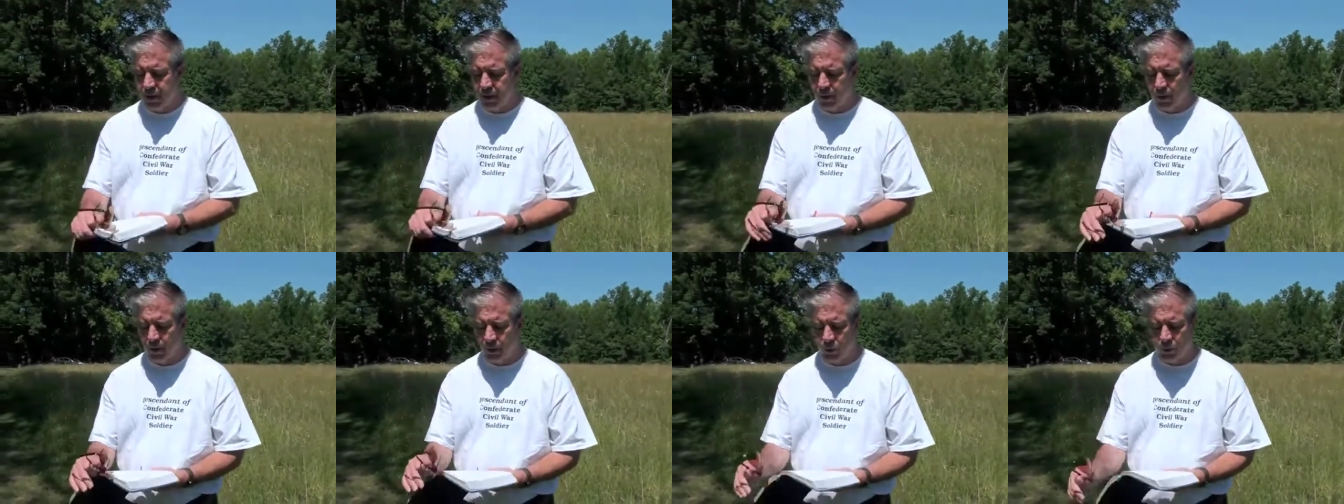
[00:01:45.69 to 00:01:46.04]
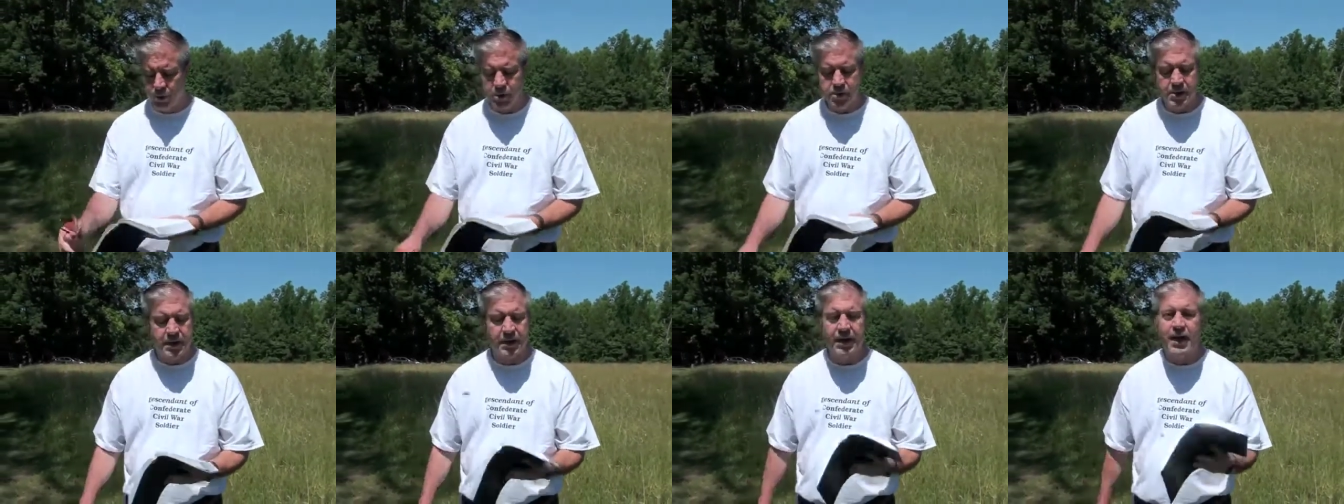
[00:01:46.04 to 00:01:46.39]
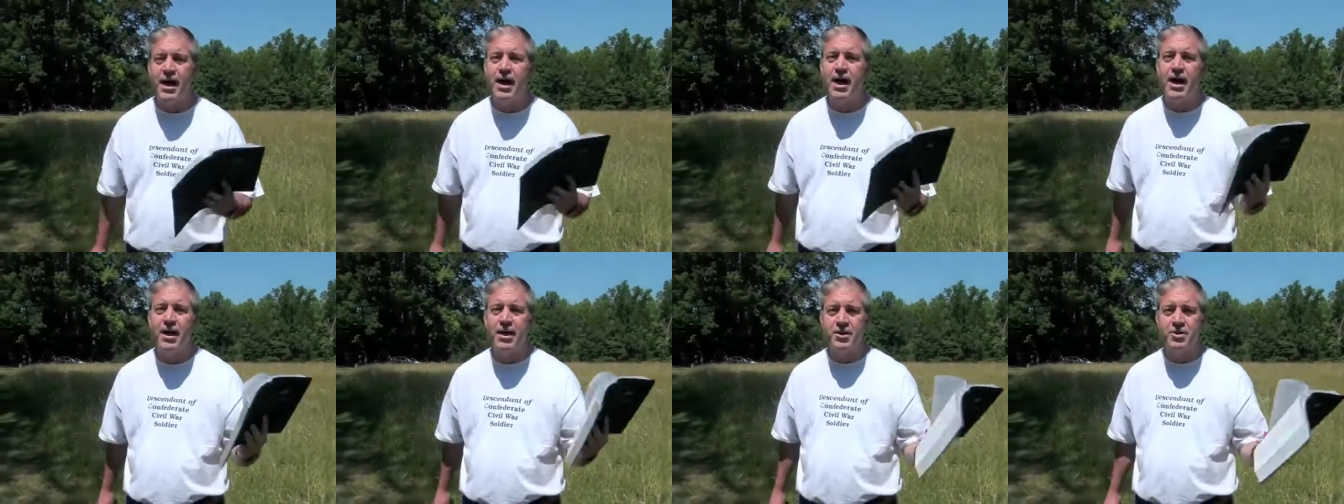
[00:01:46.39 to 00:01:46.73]
The word of
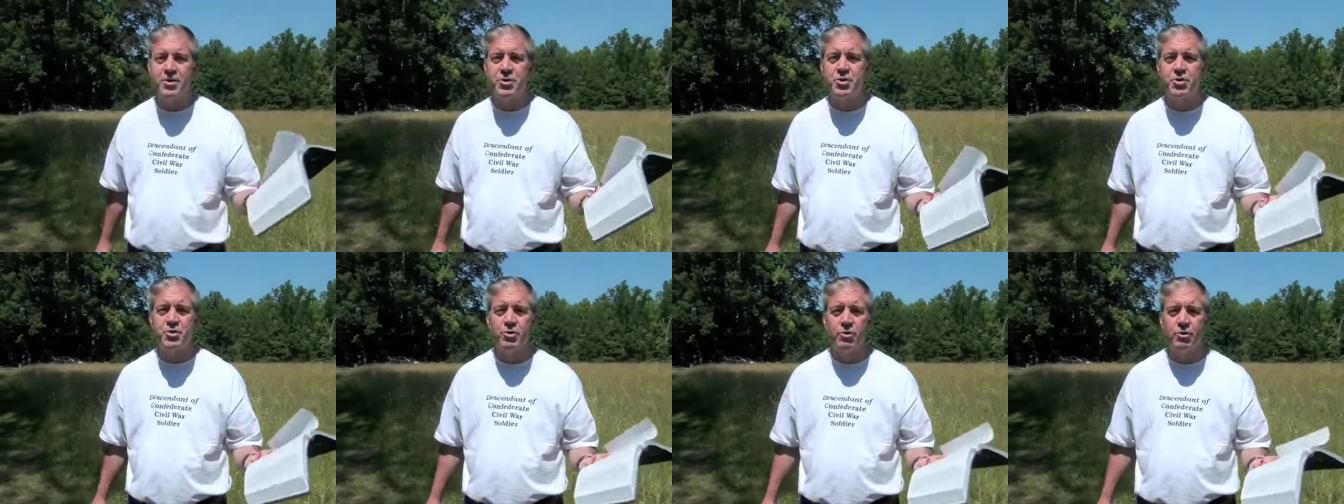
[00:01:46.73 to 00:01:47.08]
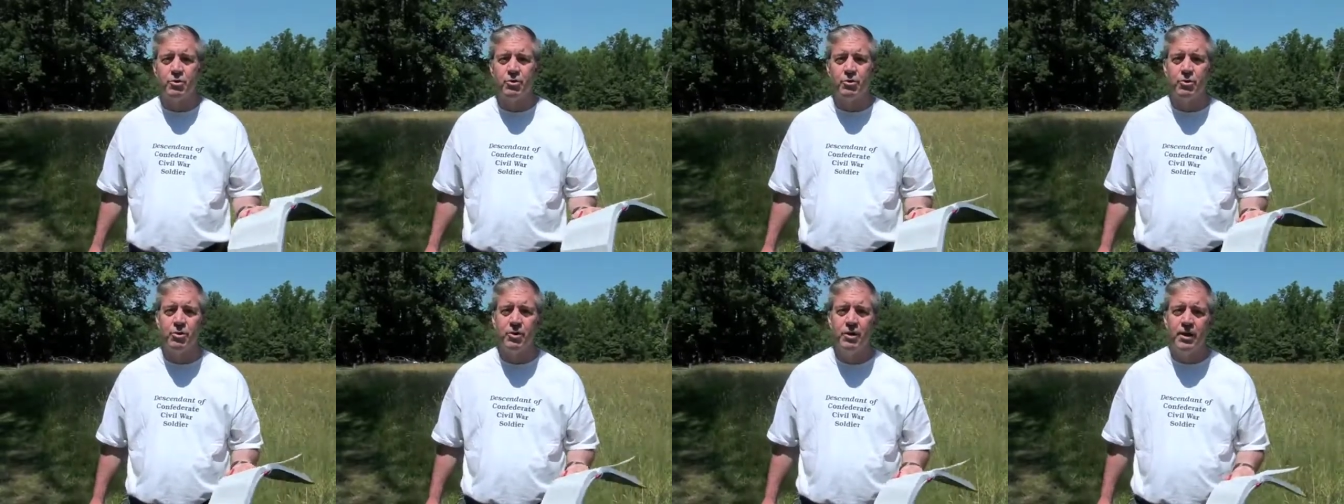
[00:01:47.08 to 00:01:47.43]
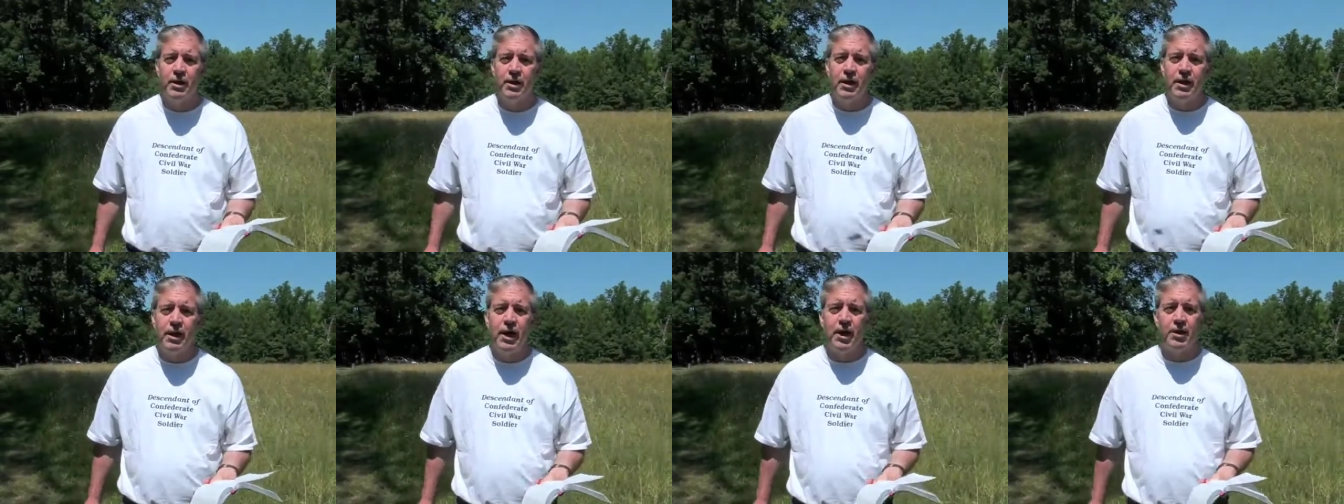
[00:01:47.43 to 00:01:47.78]
God is true,
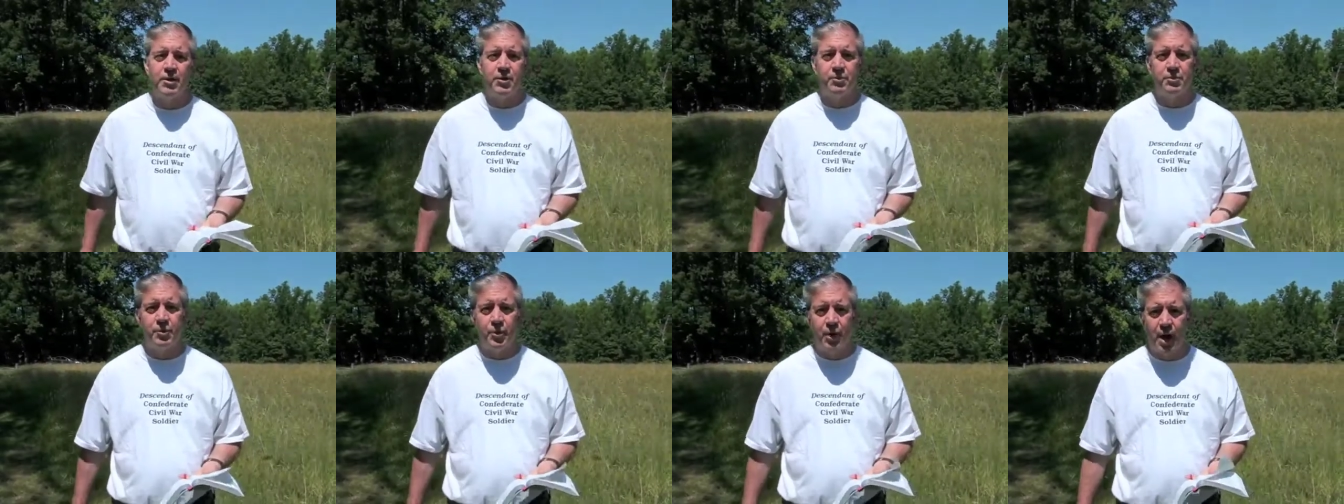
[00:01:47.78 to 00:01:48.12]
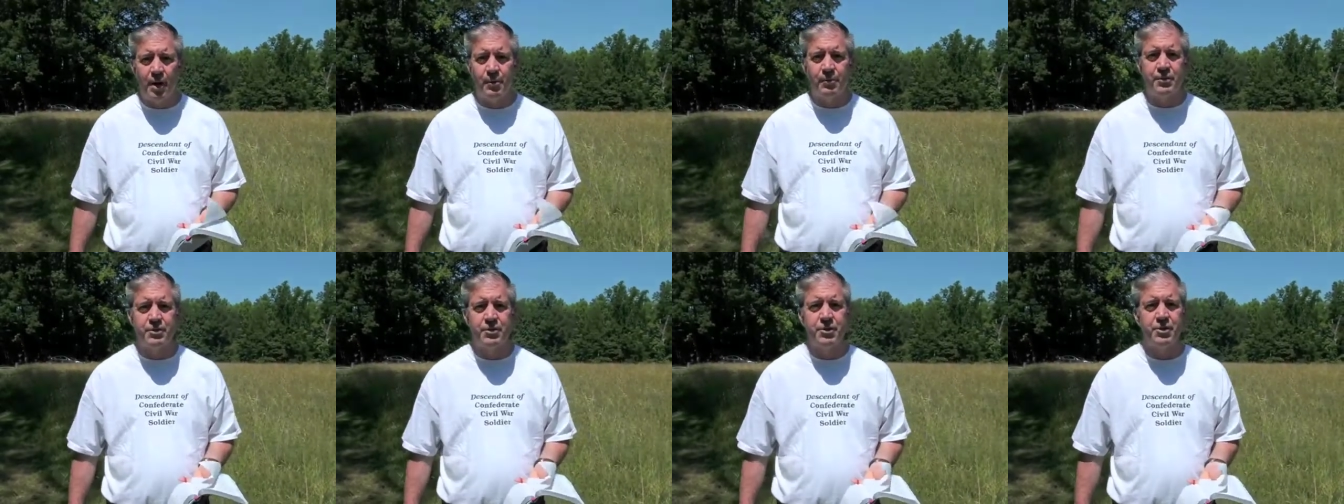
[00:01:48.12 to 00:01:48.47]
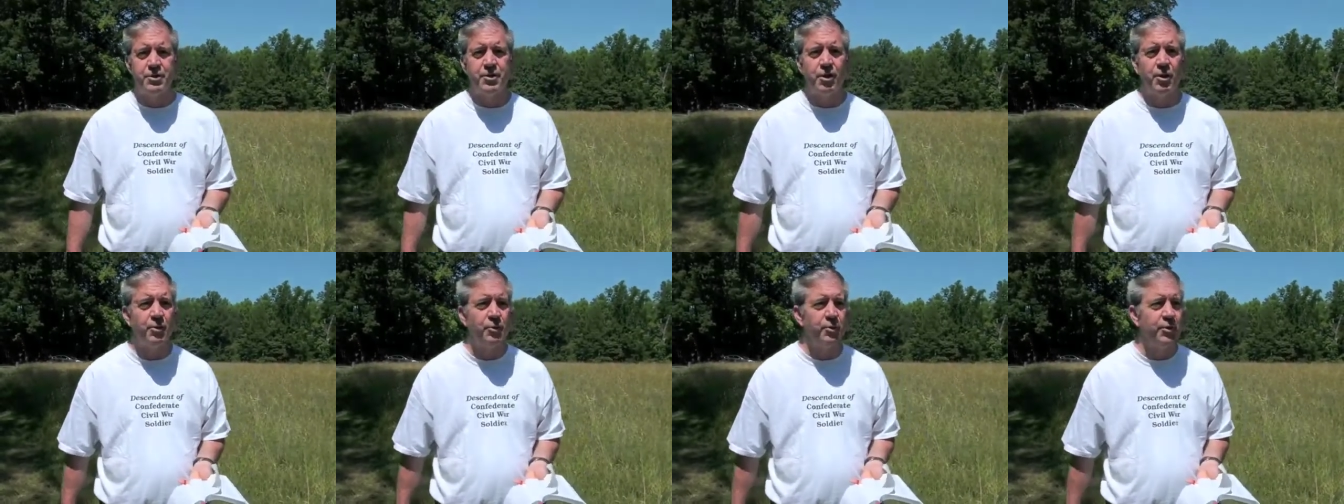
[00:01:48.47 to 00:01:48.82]
and the
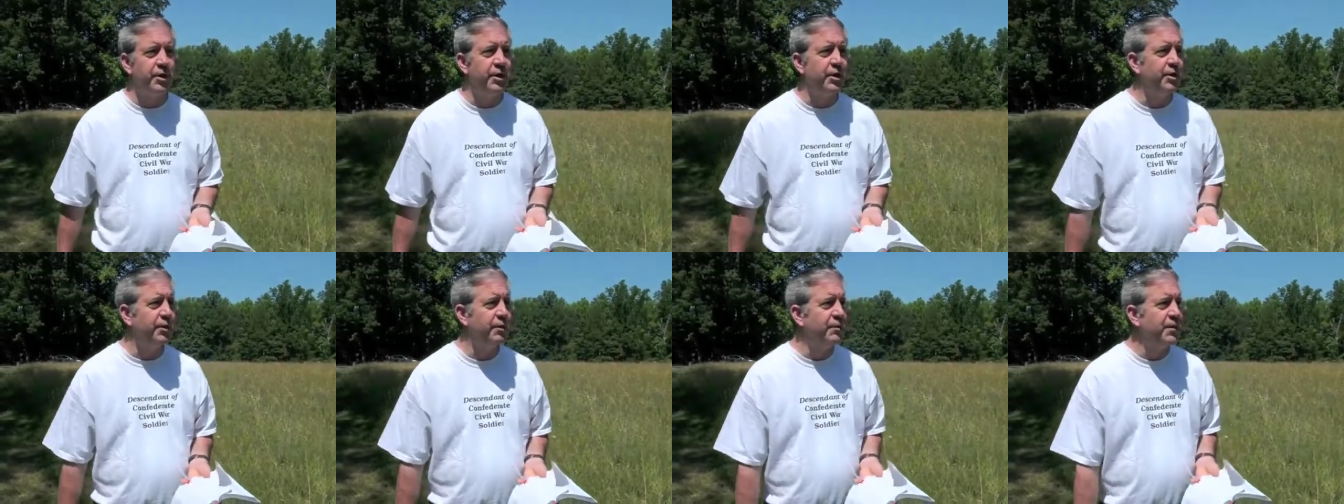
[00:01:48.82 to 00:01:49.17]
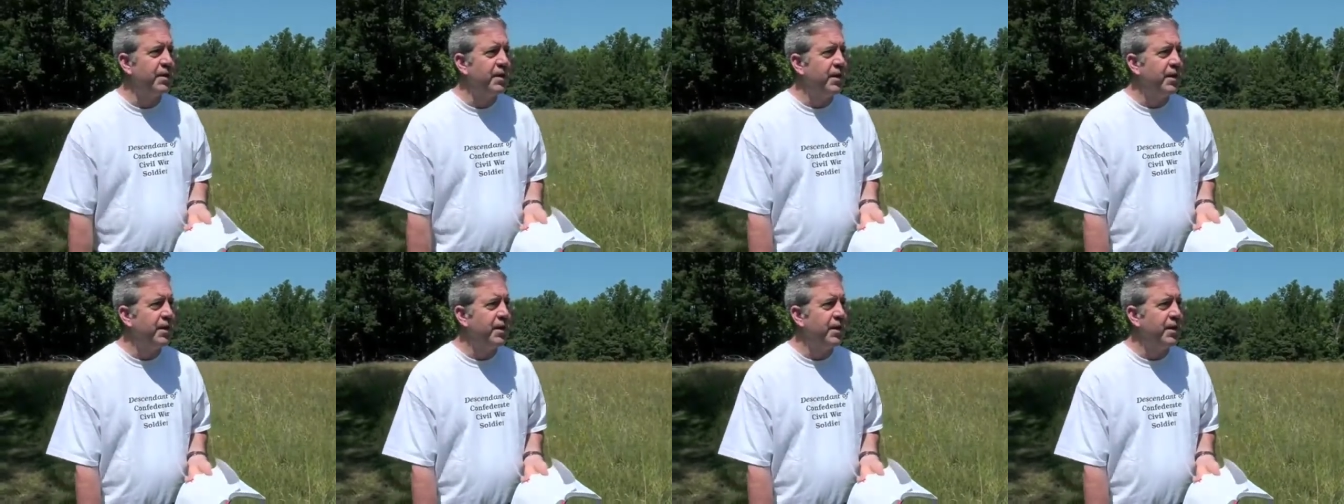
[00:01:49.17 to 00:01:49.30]
promises are real.